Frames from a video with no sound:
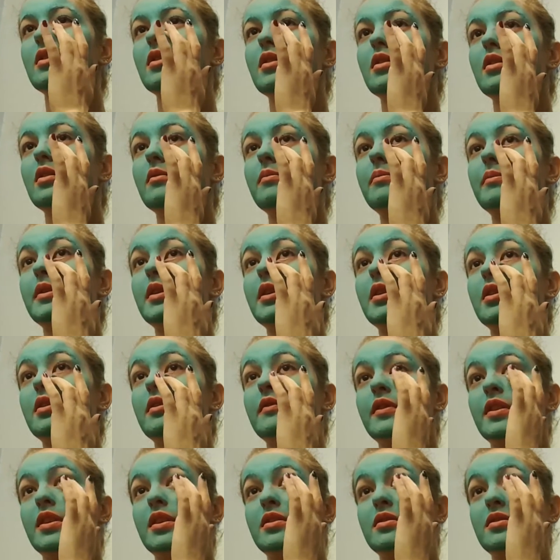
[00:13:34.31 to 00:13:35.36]
a little bit
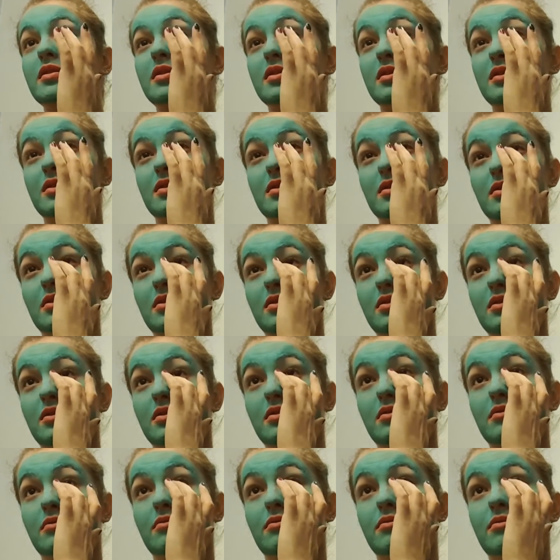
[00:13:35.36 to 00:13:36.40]
of it is
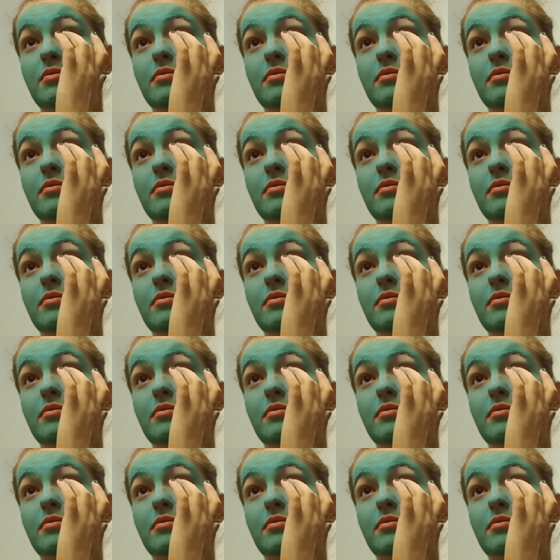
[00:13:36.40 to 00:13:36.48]
still